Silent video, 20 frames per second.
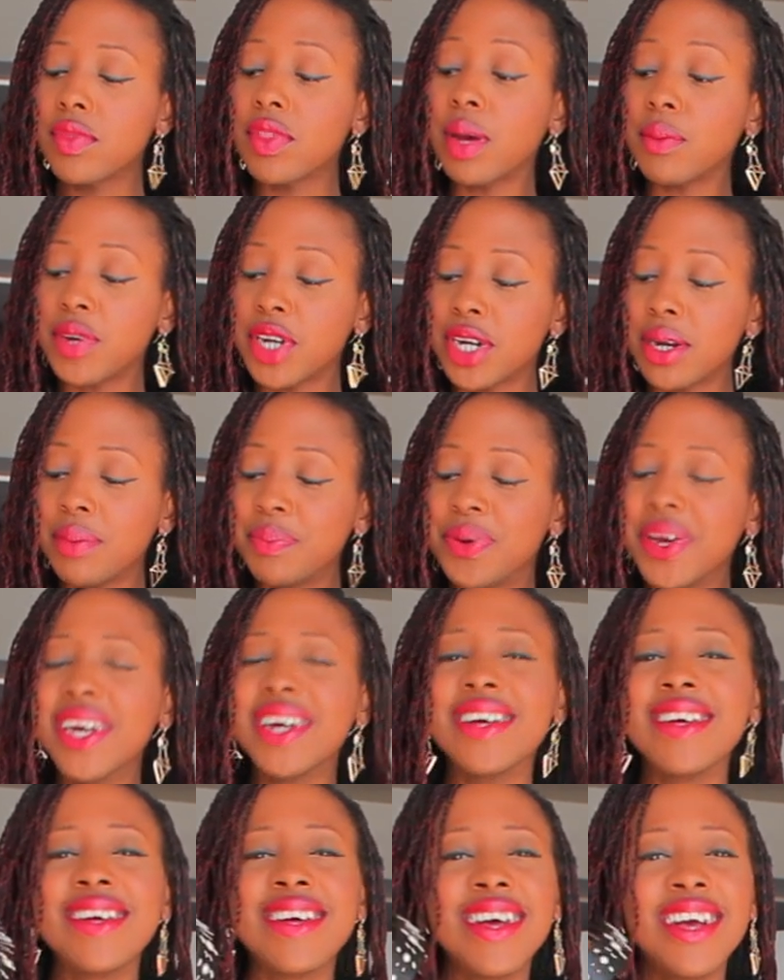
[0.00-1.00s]
Topshop
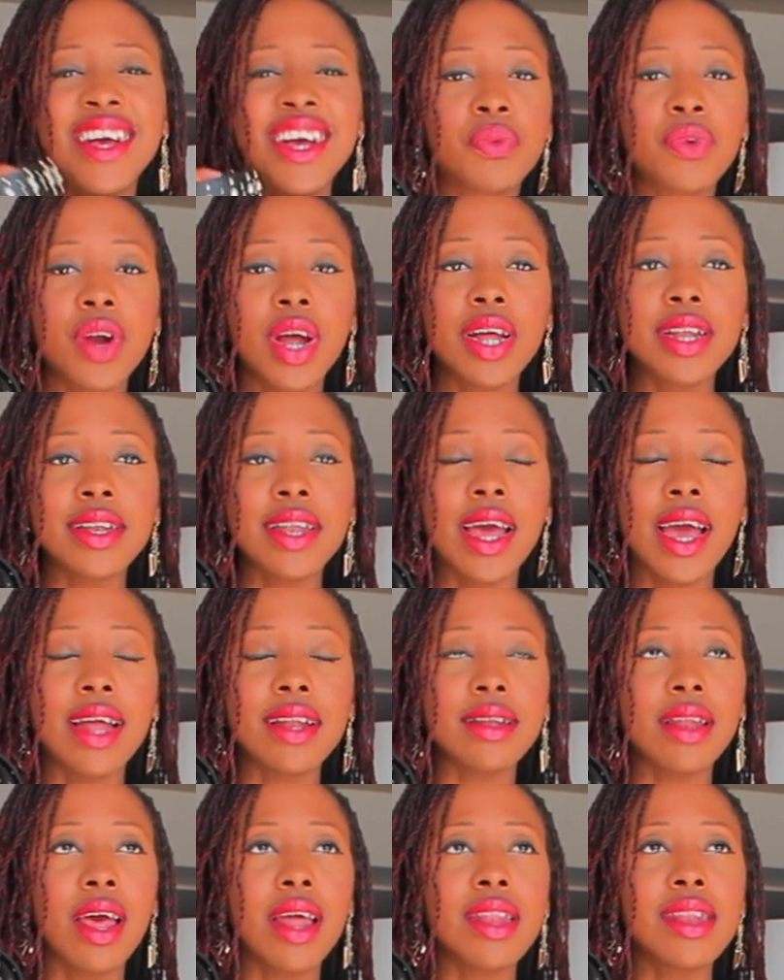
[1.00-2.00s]
brought
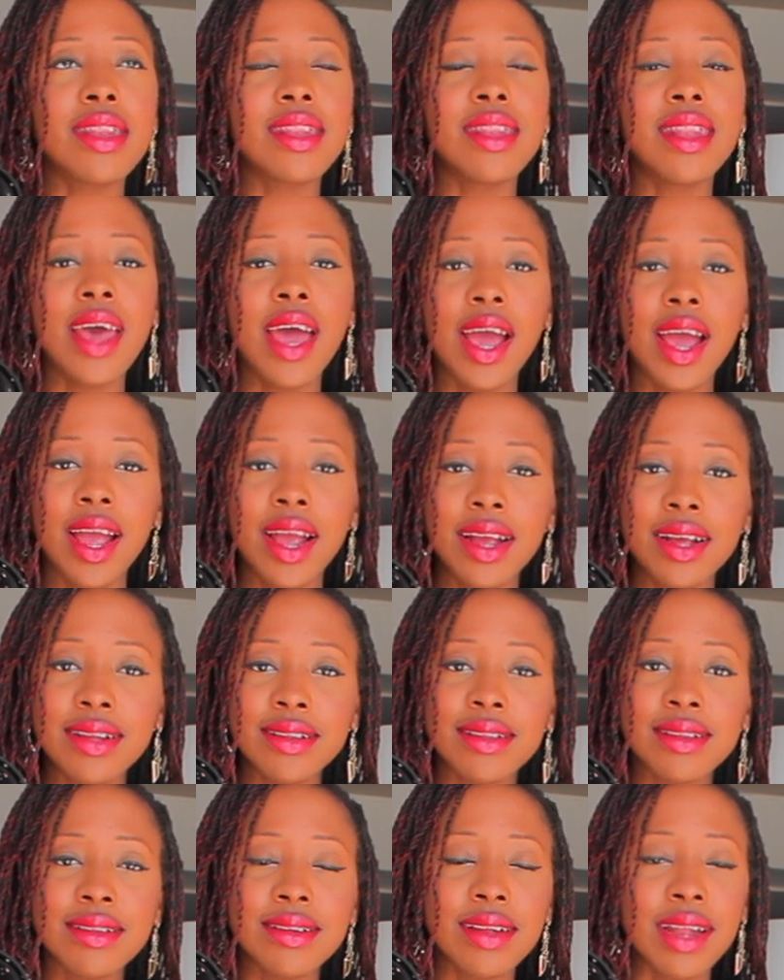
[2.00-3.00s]
that
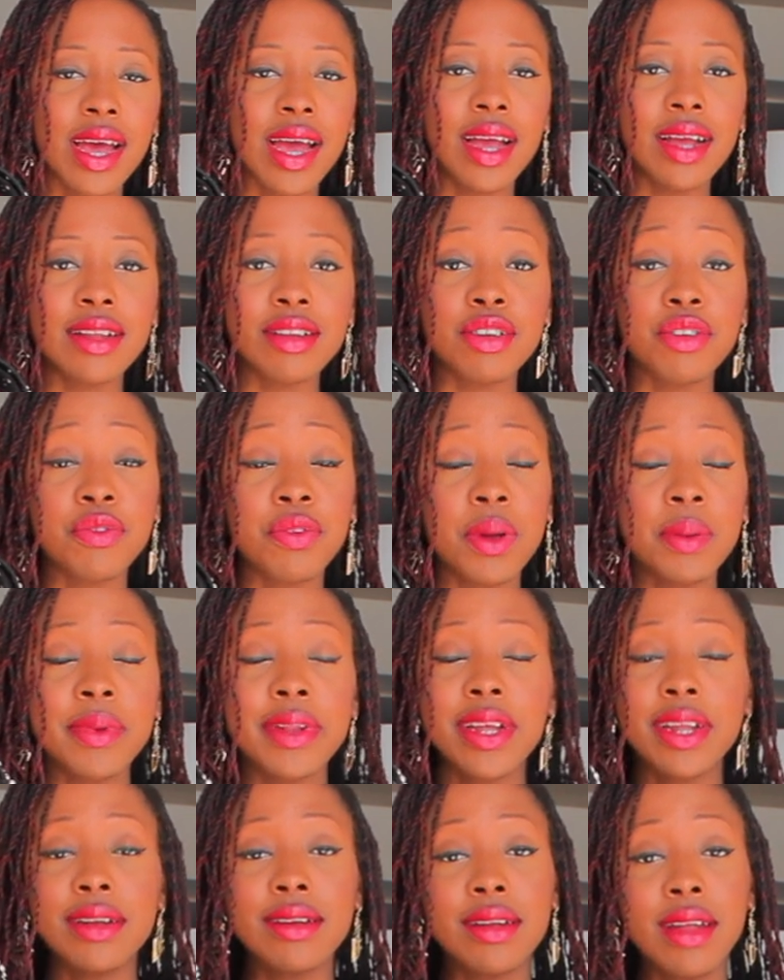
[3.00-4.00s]
nice
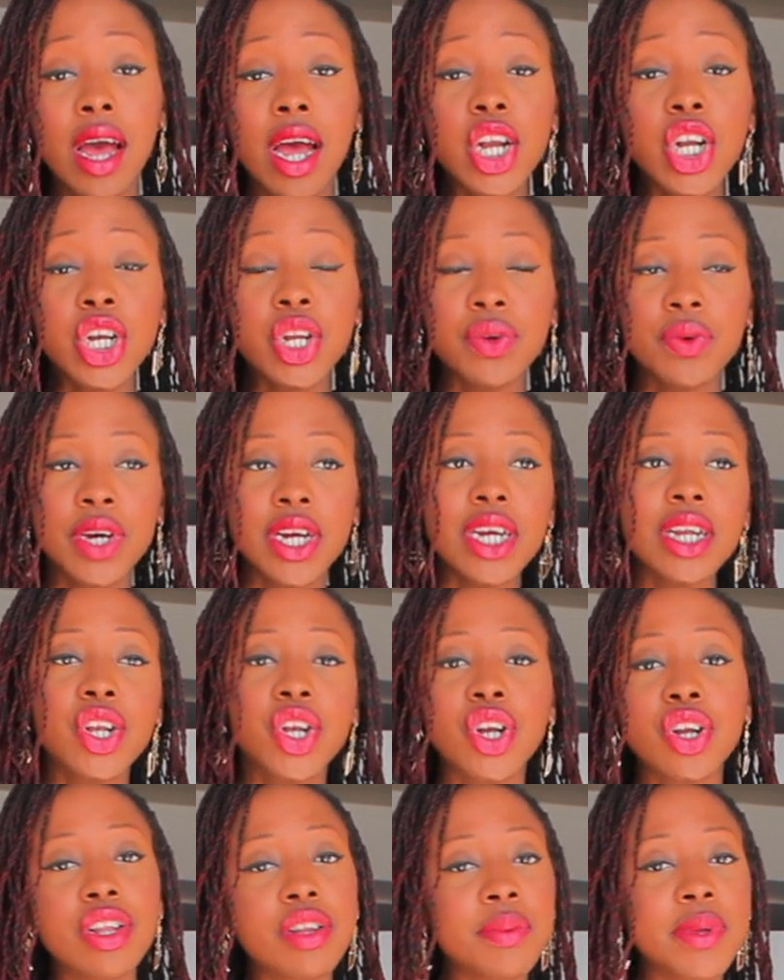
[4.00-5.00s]
feminine touch to
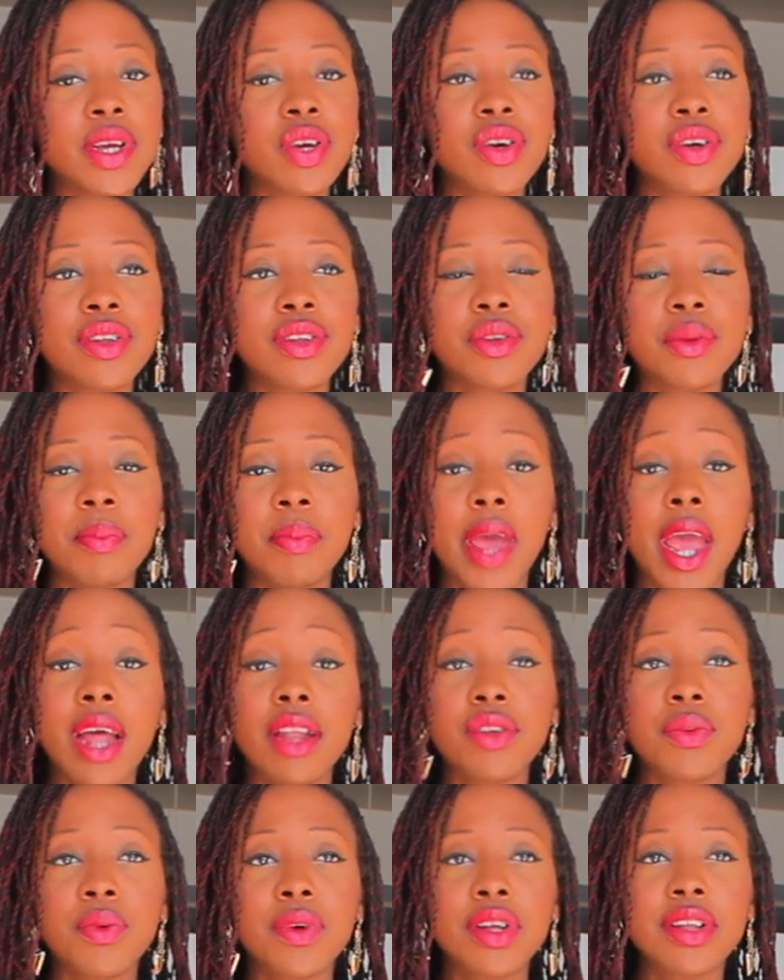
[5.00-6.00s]
it, just because the
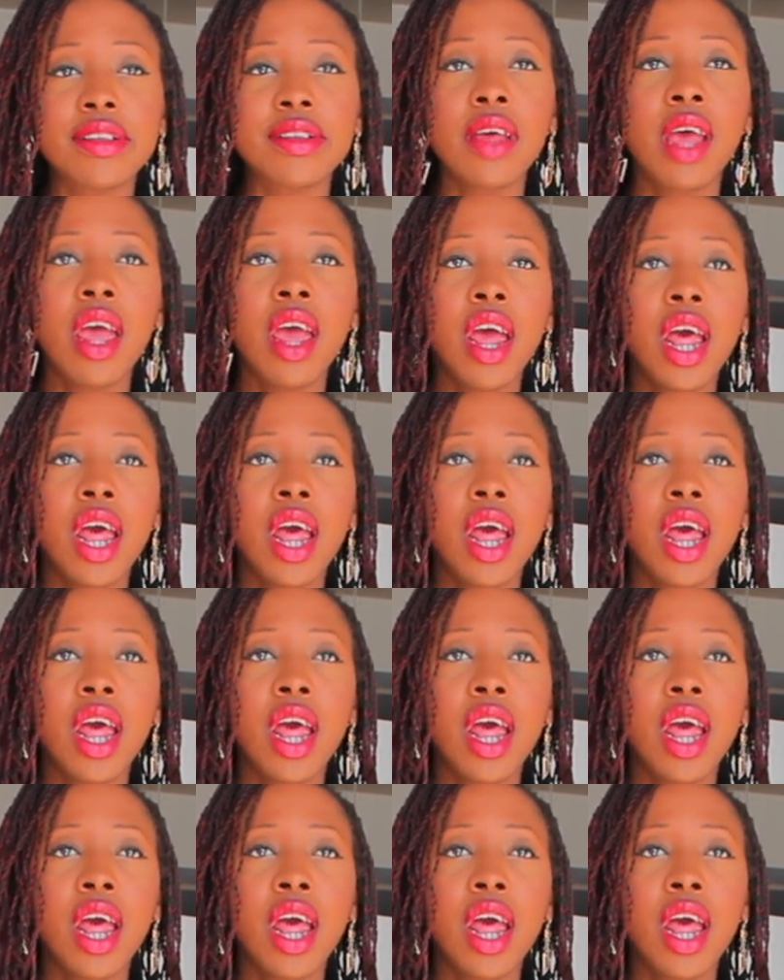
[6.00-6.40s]
pants was